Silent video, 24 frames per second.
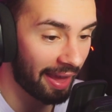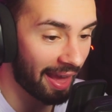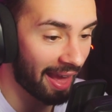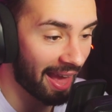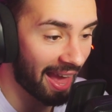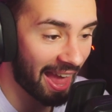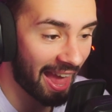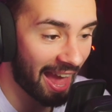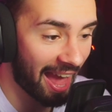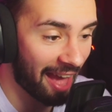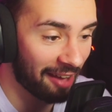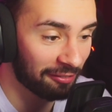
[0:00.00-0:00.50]

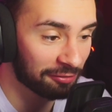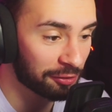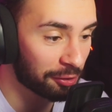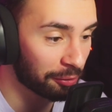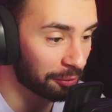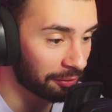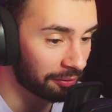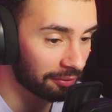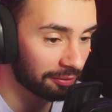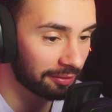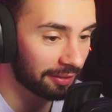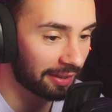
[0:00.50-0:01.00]
have to
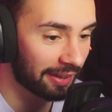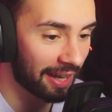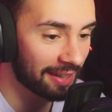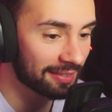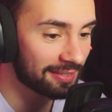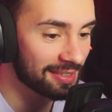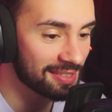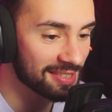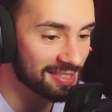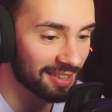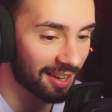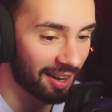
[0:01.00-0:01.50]
get
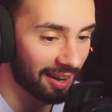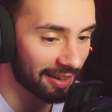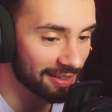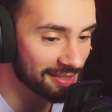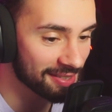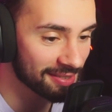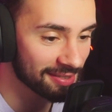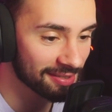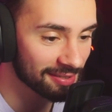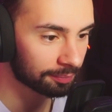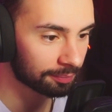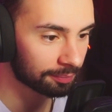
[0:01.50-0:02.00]
these guys.